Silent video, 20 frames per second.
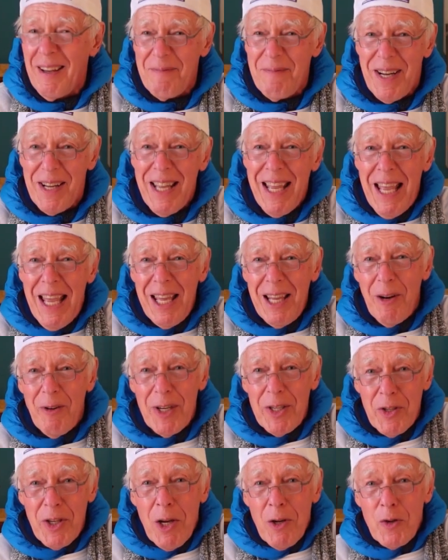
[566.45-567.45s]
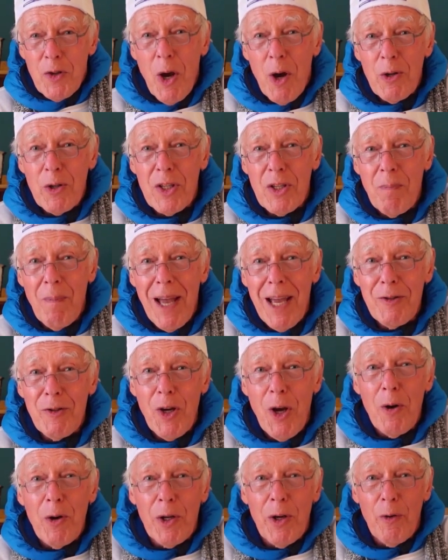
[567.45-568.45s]
But Hillary's chosen my
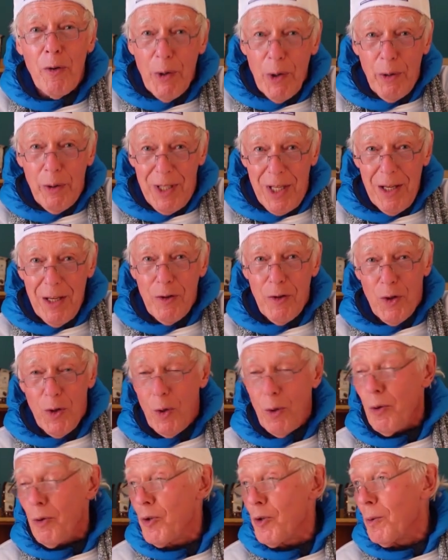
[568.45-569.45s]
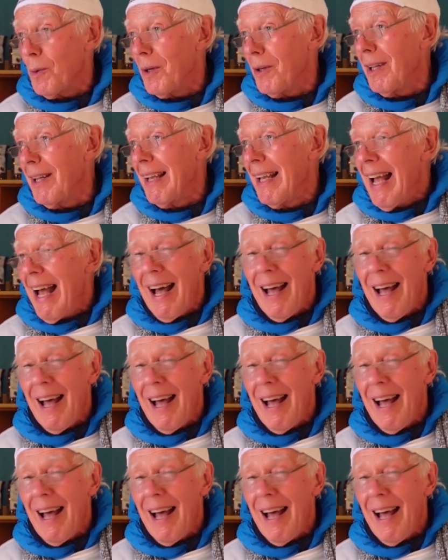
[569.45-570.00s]
joke-a-rooney as usual,